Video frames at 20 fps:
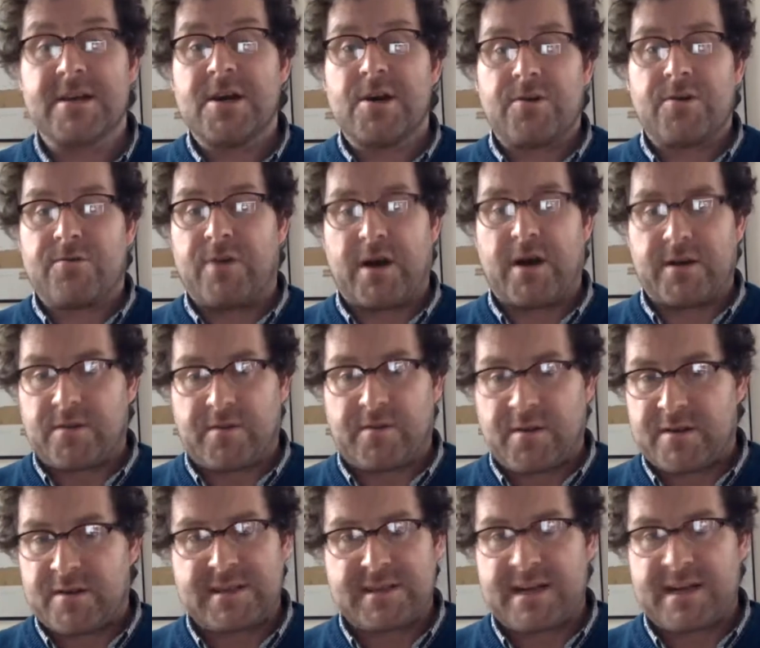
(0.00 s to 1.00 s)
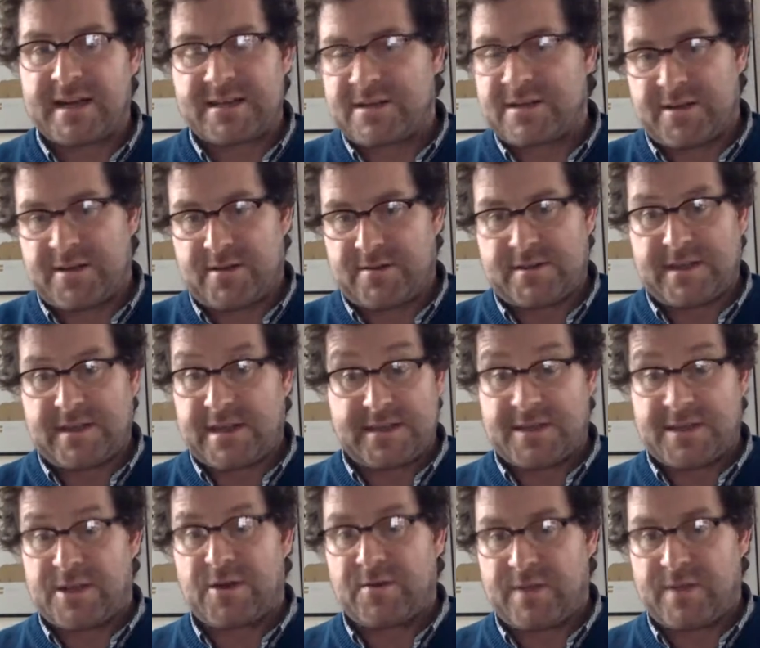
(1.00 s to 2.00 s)
rather than say to you, say
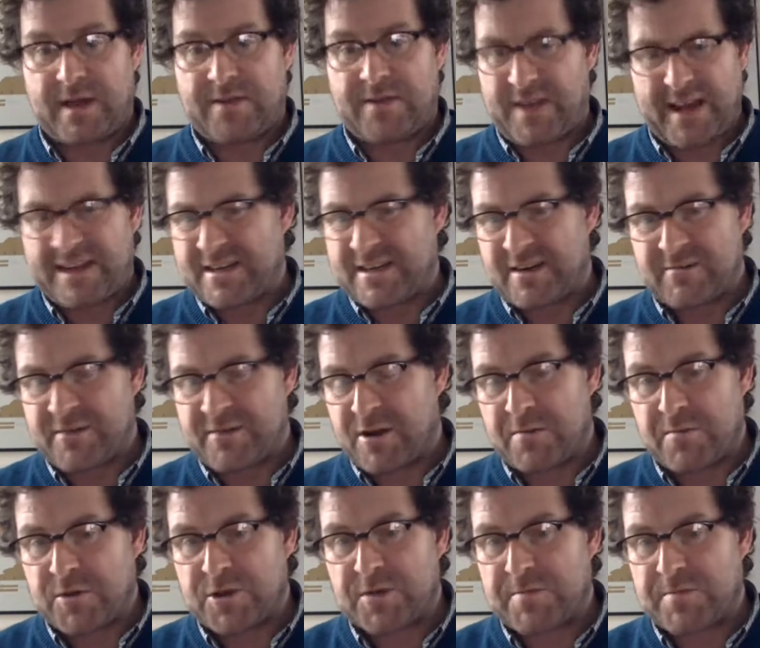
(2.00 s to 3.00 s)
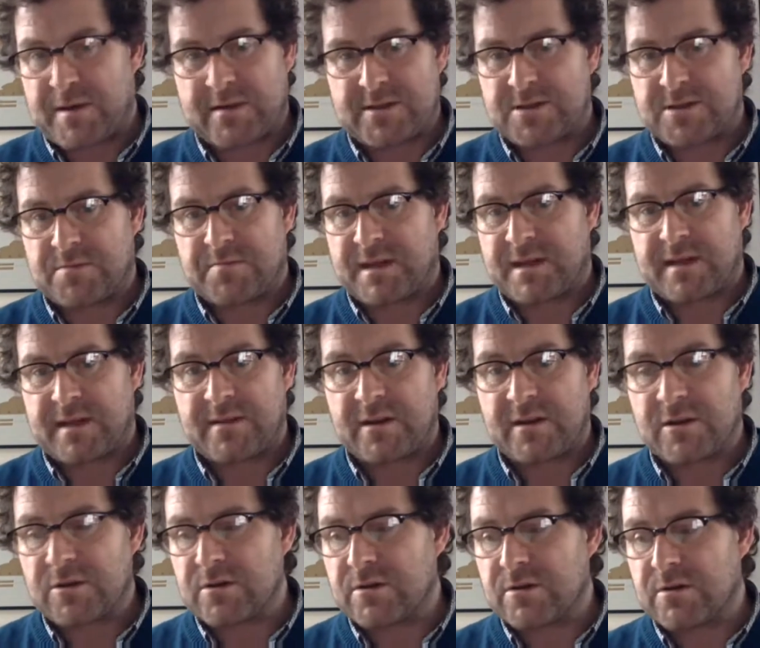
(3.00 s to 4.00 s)
to you that they don't know much about something in the
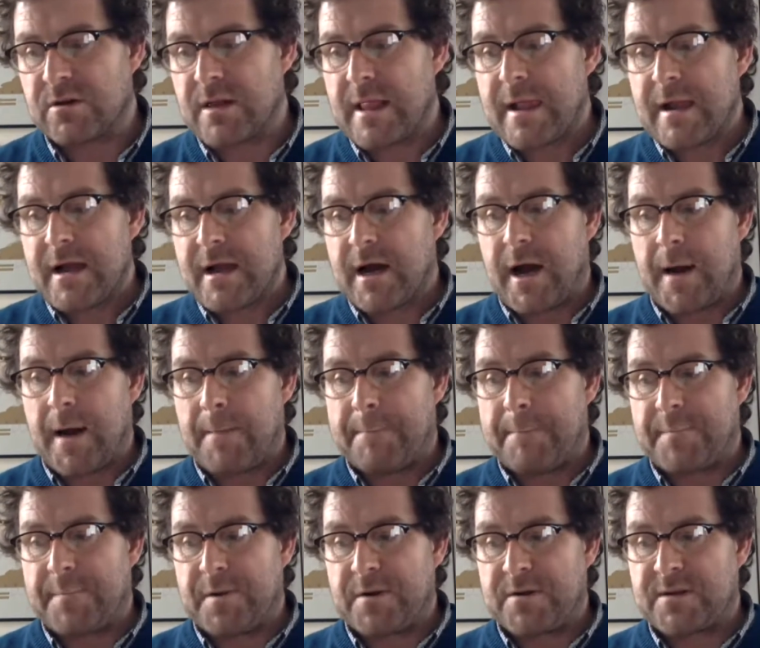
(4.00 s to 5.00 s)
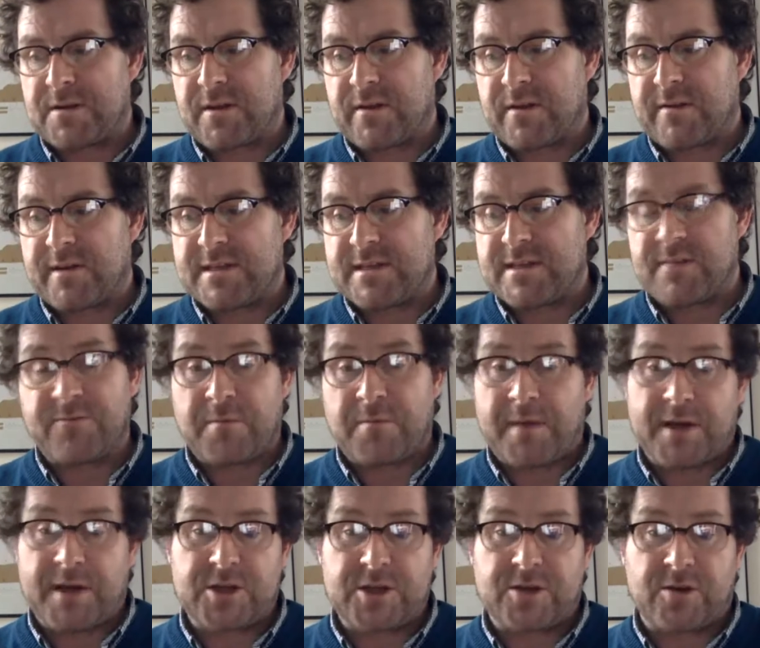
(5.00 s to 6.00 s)
law. Um, but there is
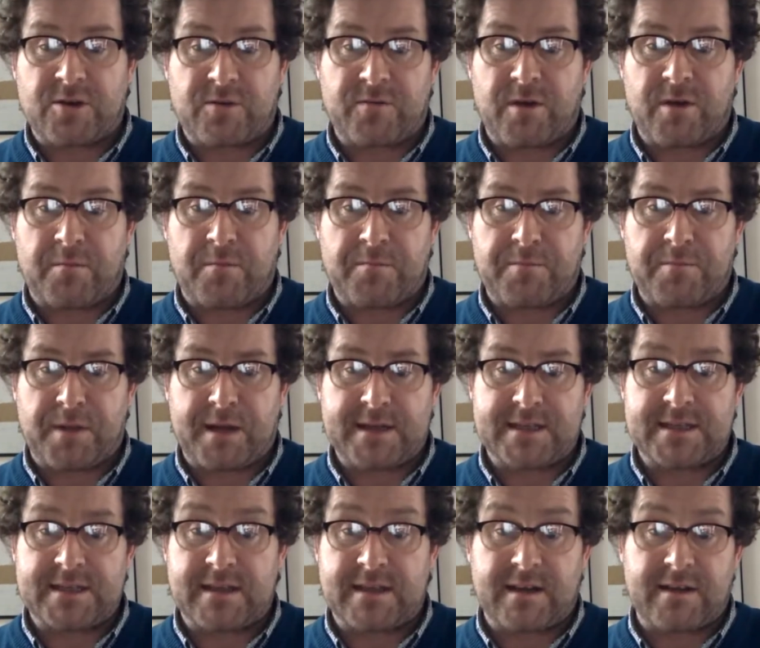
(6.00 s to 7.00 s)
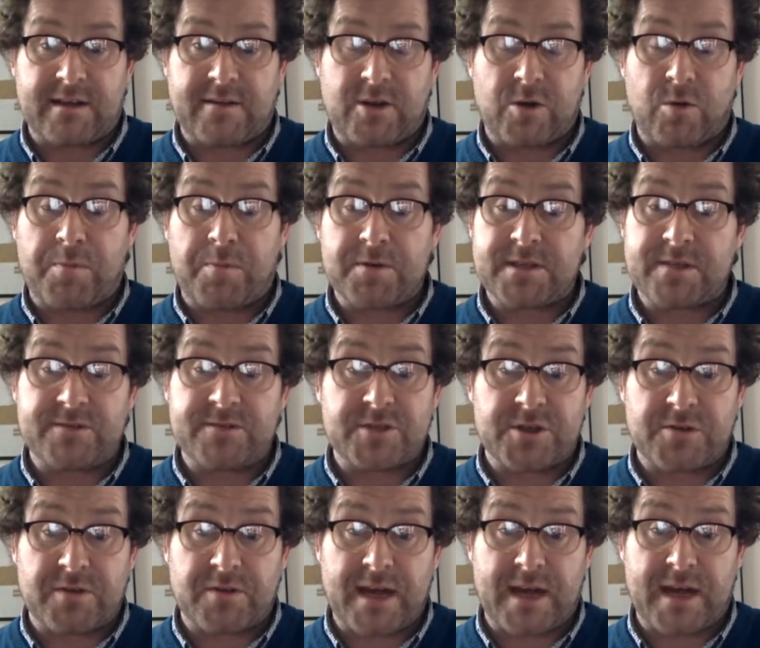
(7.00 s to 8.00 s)
information on, on places like Cooperatives
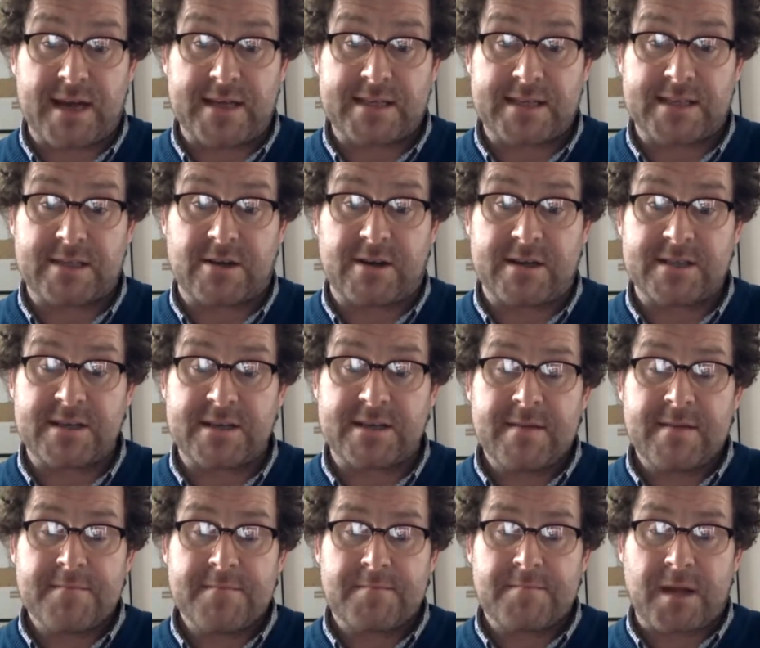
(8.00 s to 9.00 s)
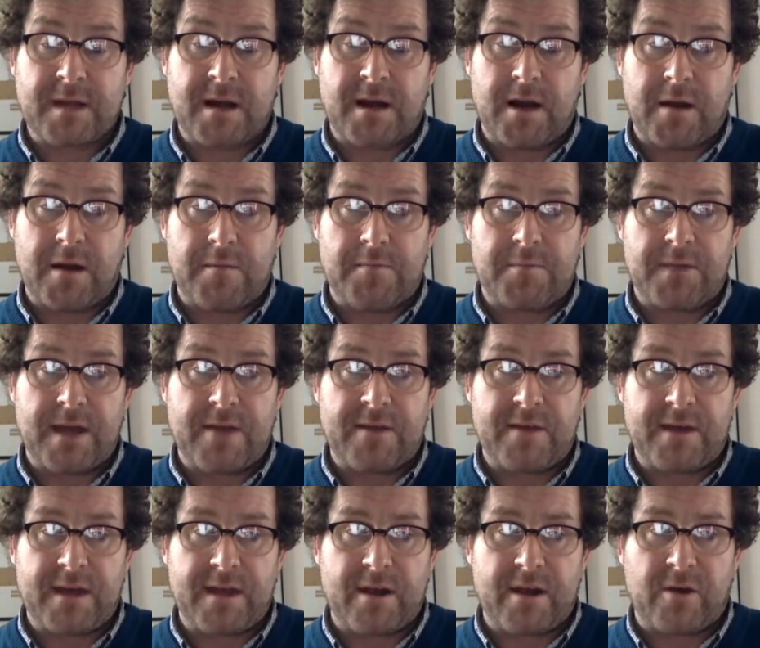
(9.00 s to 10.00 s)
UK's site. Um, they're
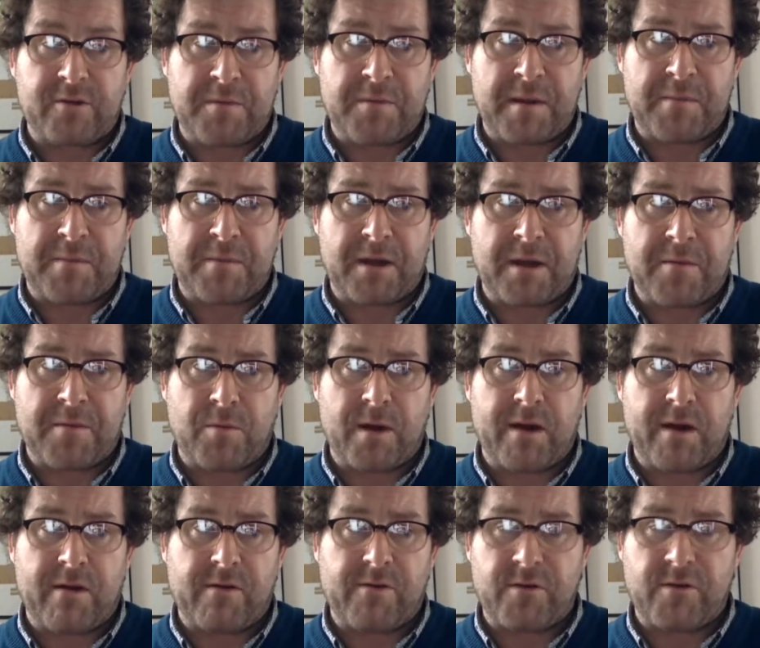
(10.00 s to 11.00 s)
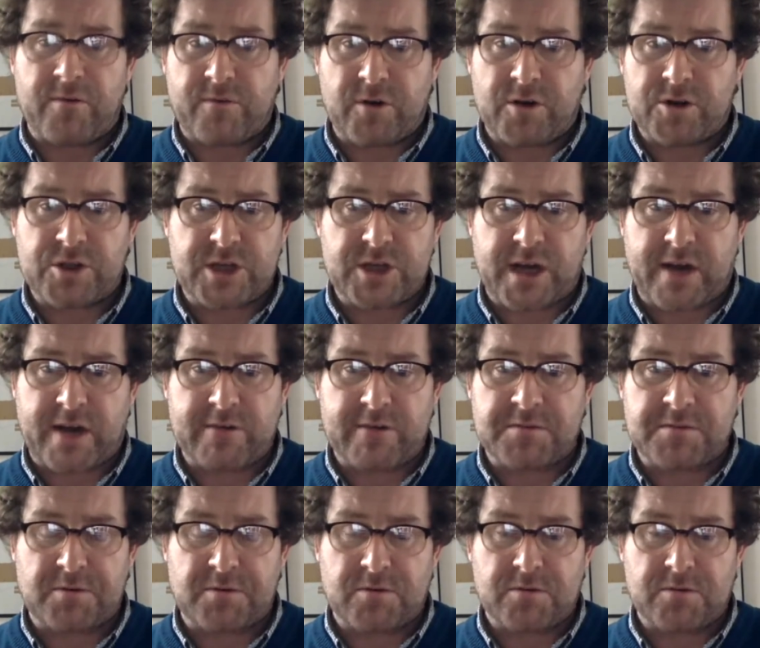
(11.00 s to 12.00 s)
the only people I'm aware of who've got a
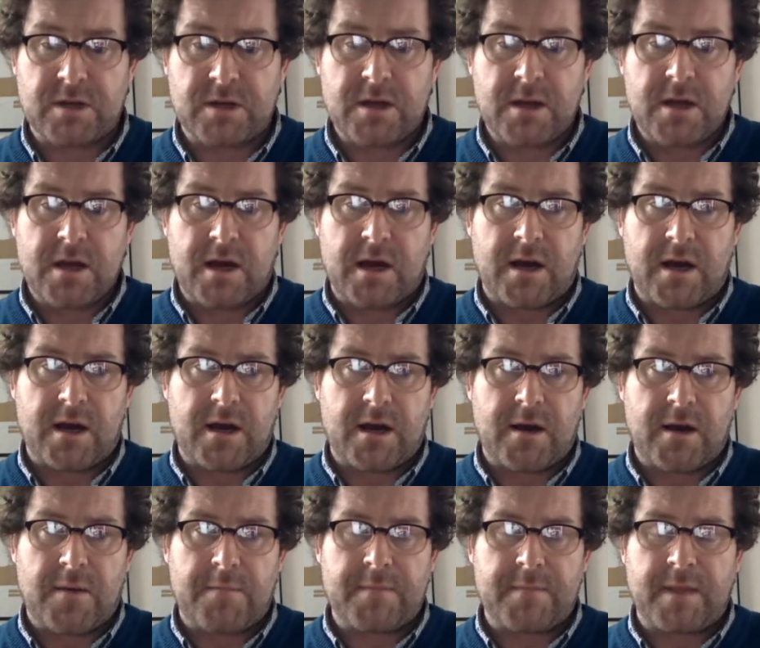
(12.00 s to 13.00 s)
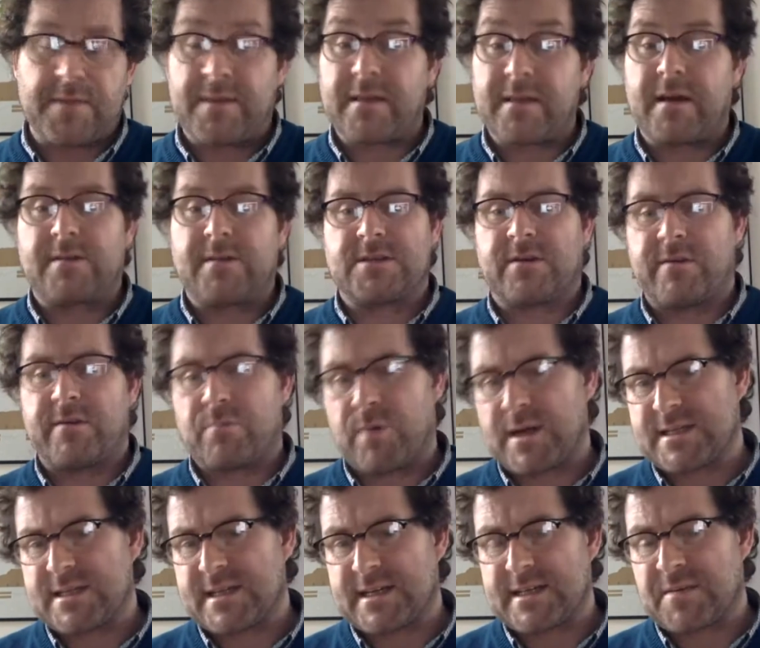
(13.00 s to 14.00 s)
charitable, um, and I'm sorry,
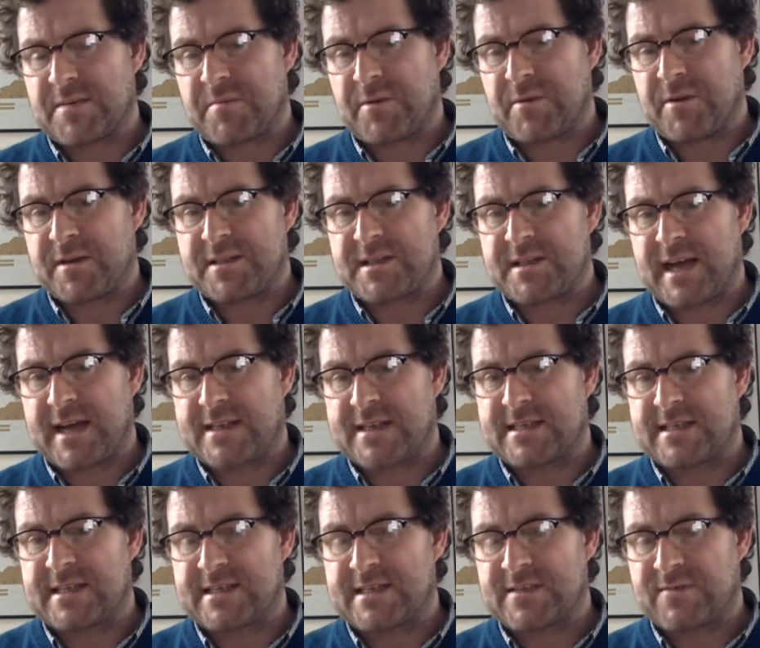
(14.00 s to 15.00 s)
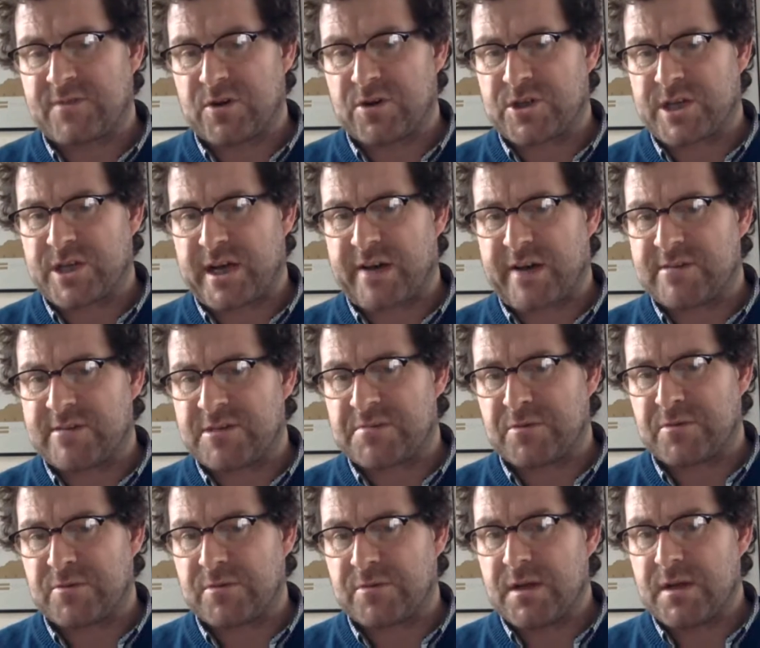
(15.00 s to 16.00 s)
Wessex Community Assets have got
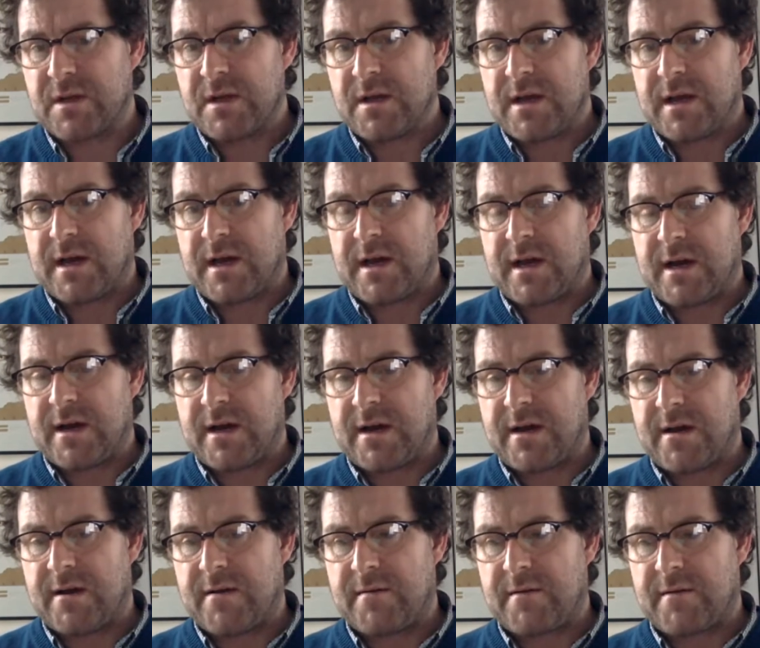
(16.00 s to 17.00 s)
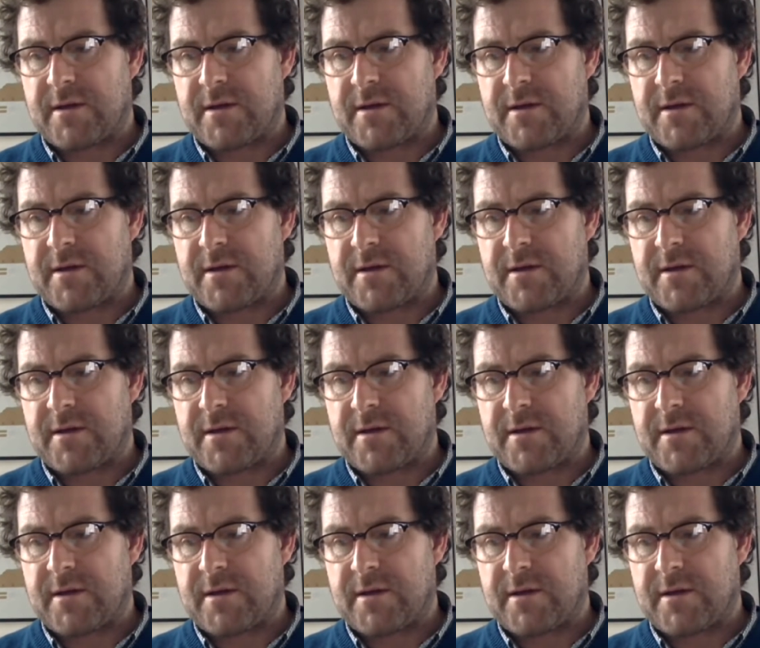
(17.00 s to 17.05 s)
charitable uh,